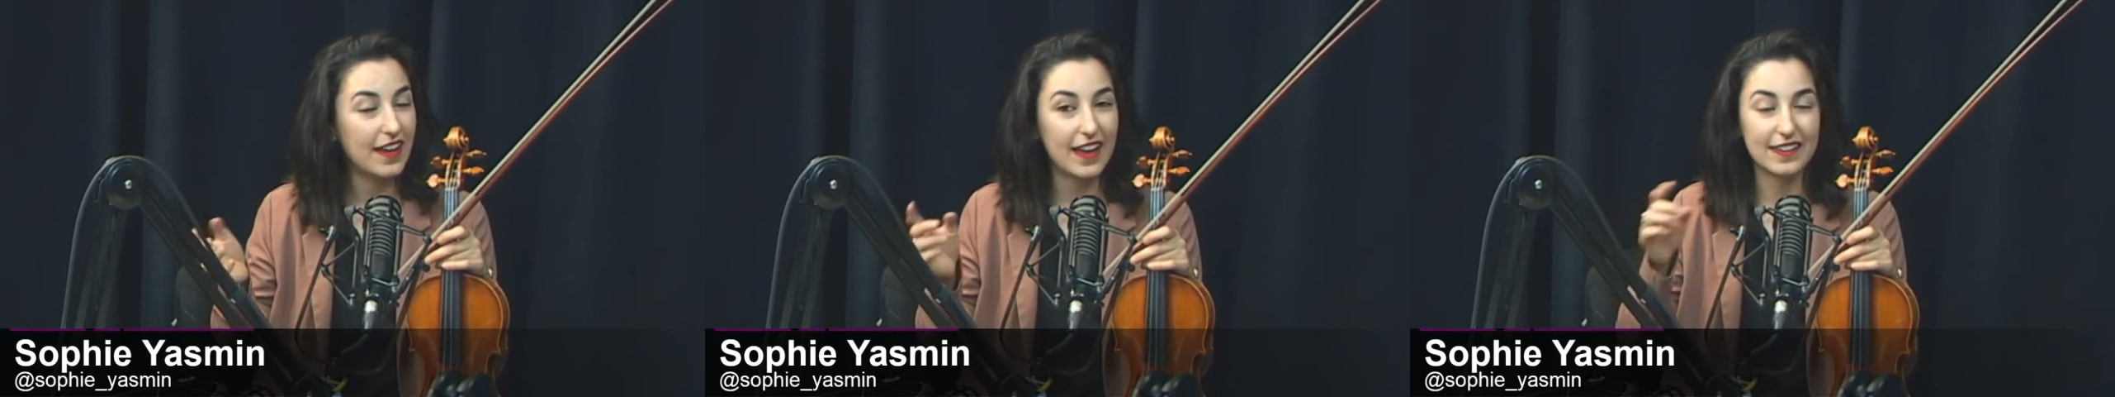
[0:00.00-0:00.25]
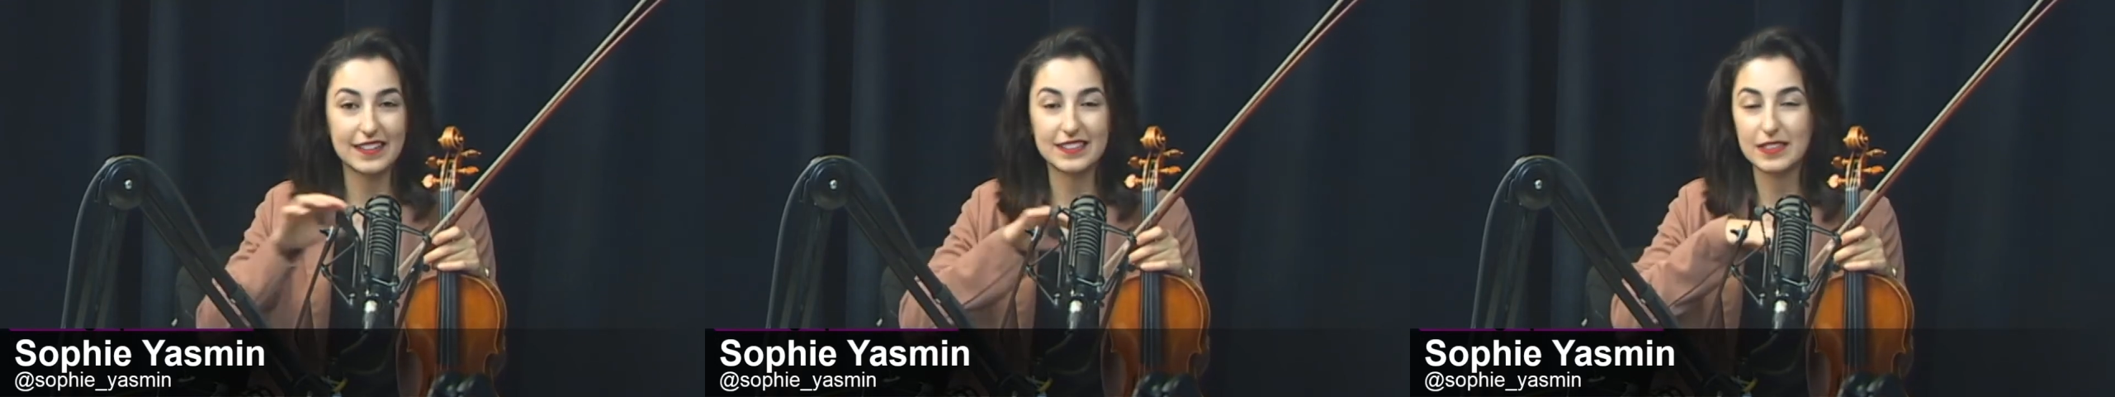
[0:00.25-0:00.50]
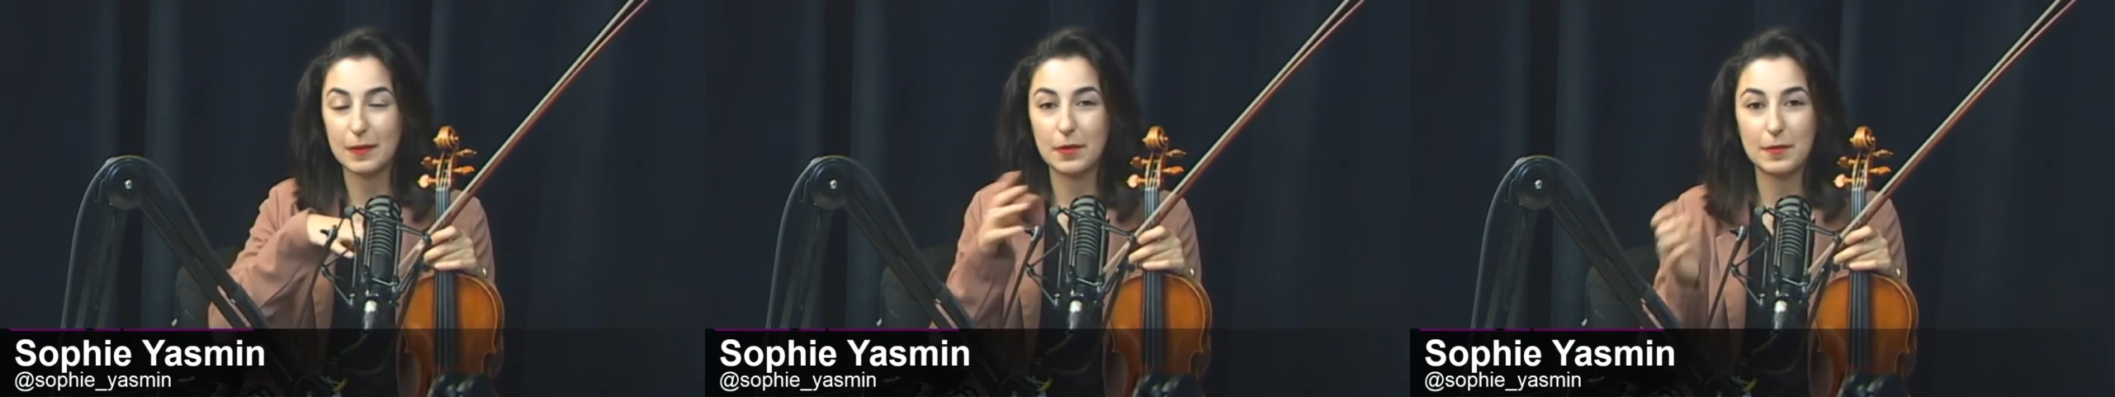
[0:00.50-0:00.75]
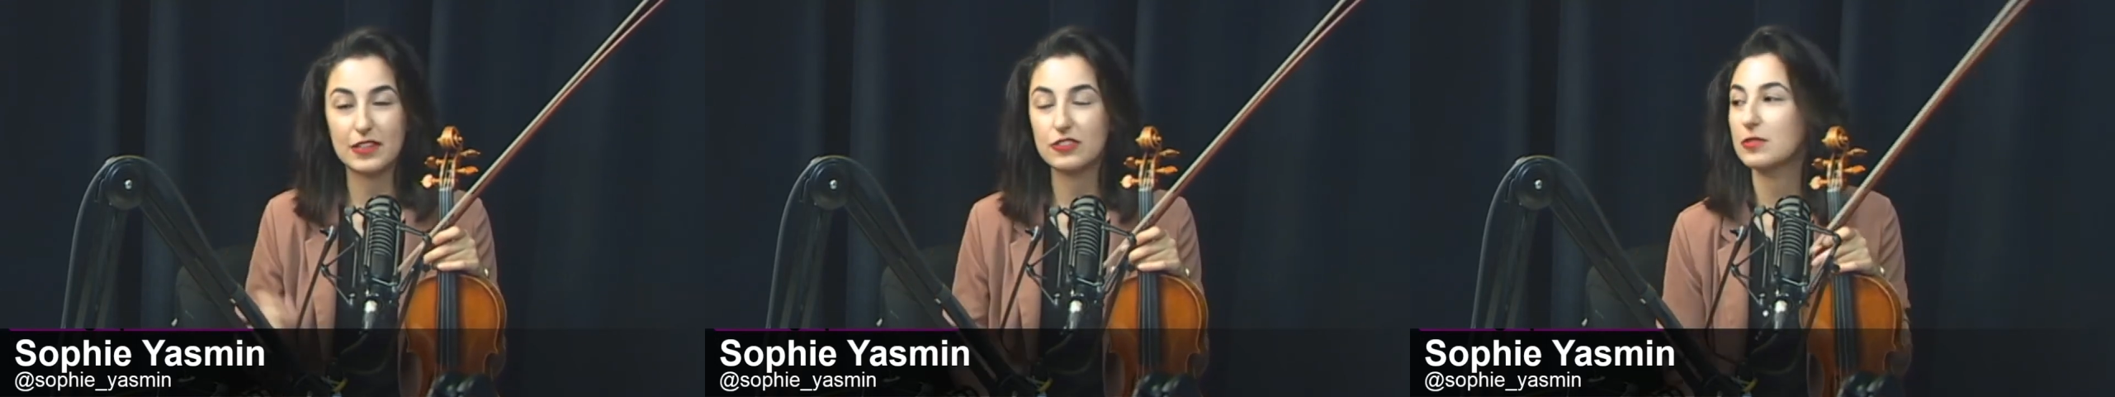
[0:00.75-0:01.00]
and there's
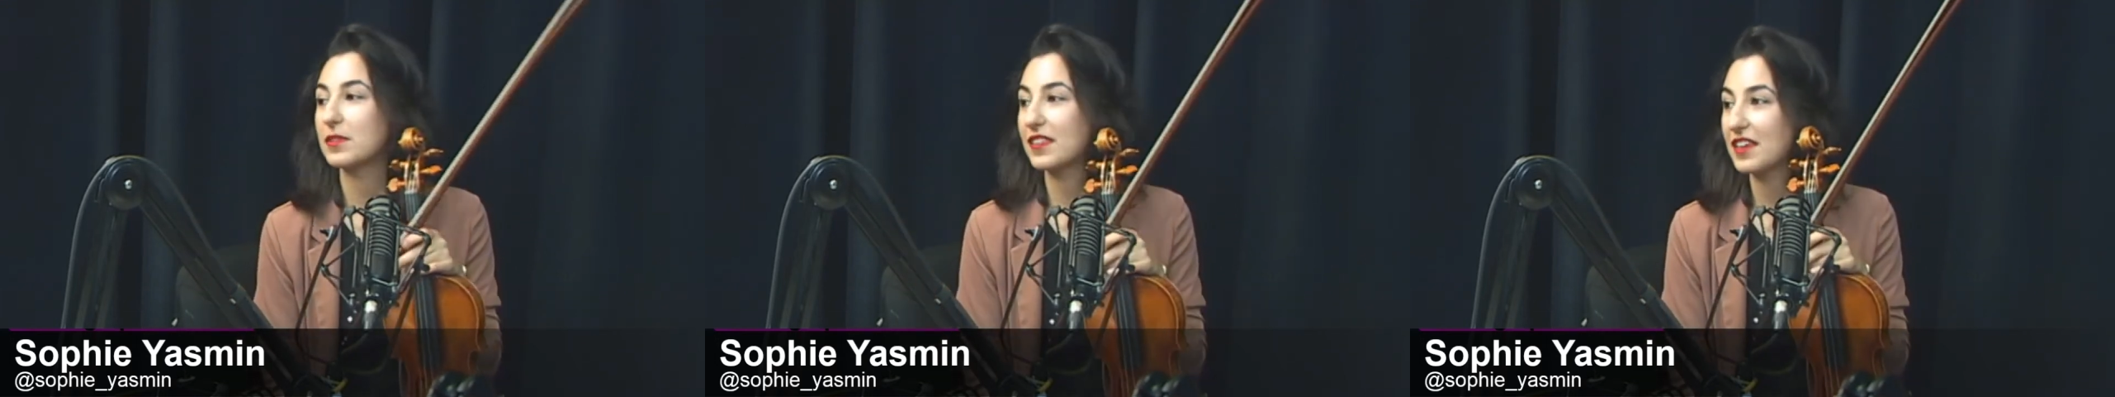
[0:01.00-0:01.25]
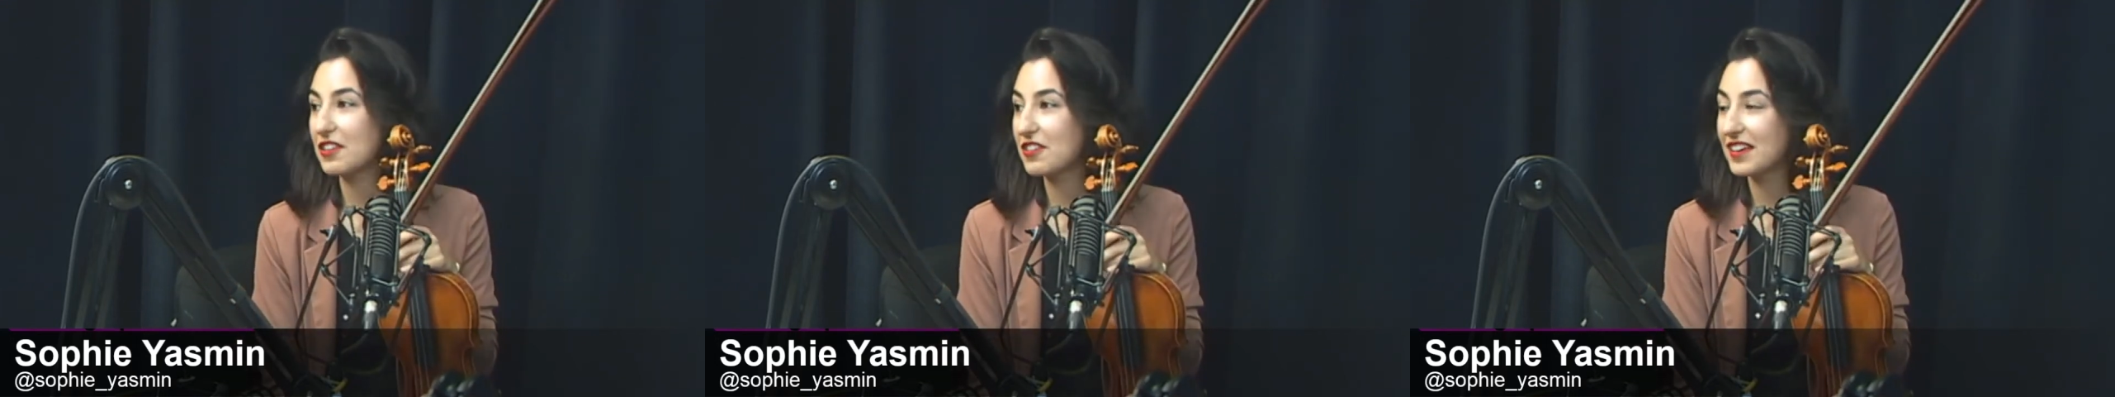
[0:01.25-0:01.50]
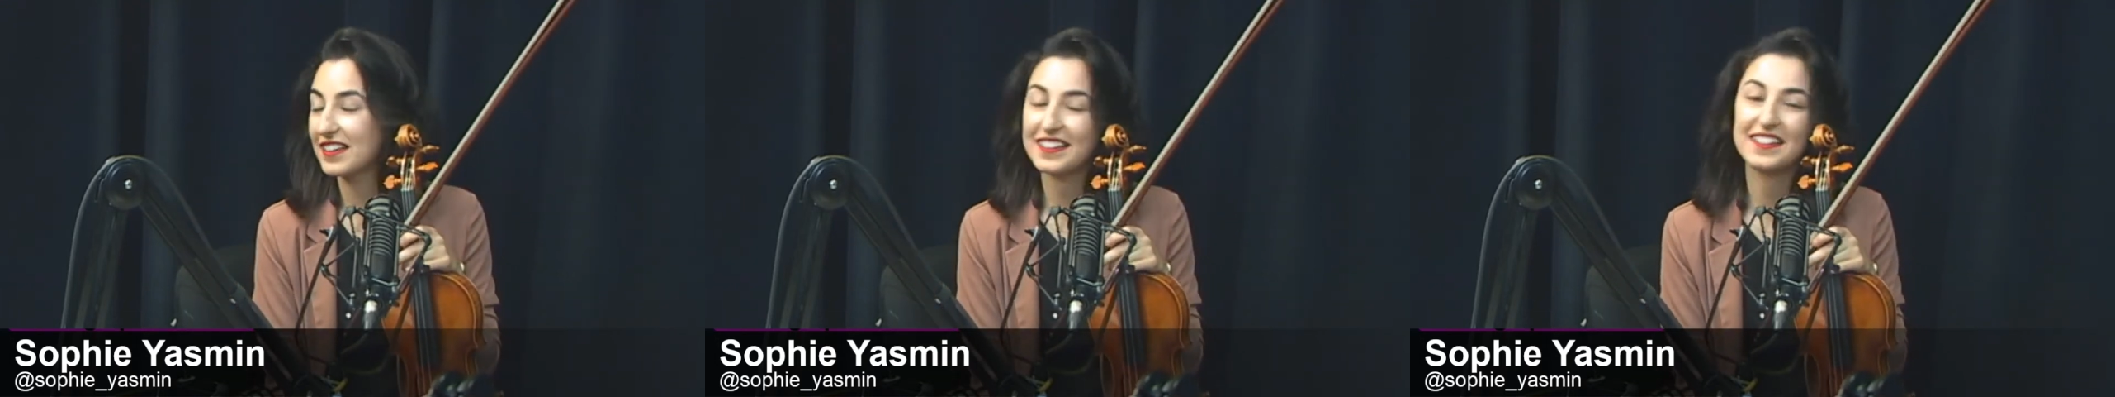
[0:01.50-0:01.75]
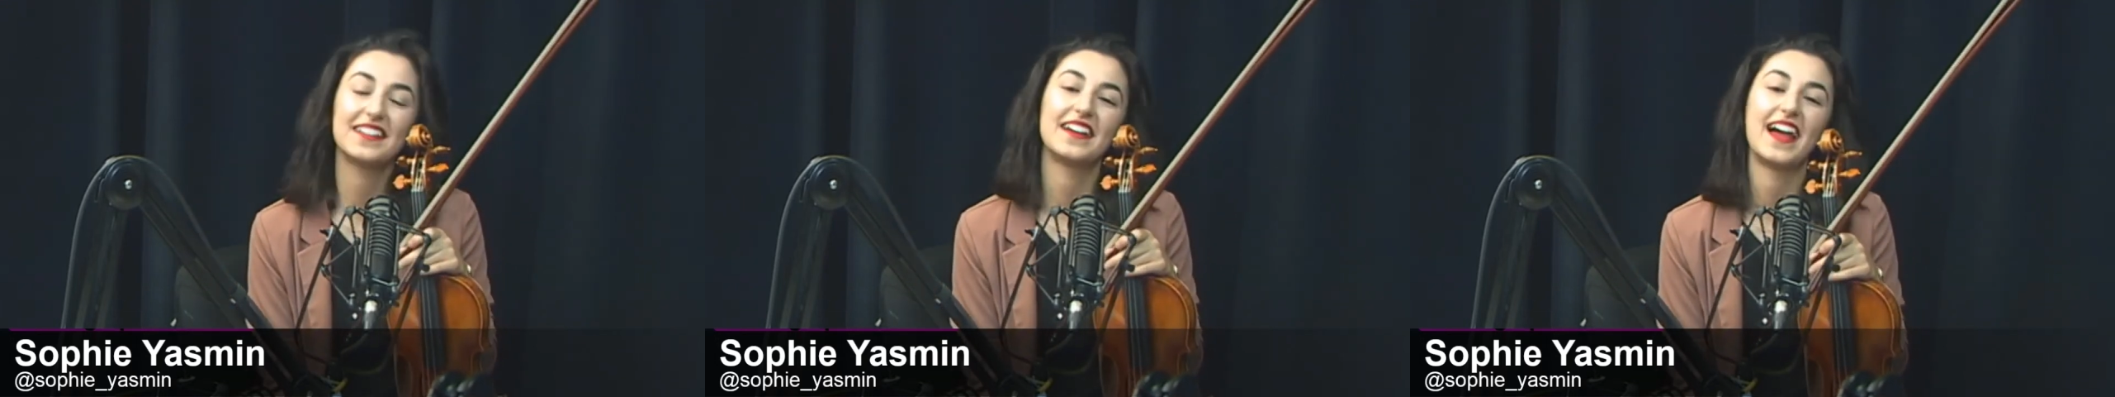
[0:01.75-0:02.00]
supplementary material,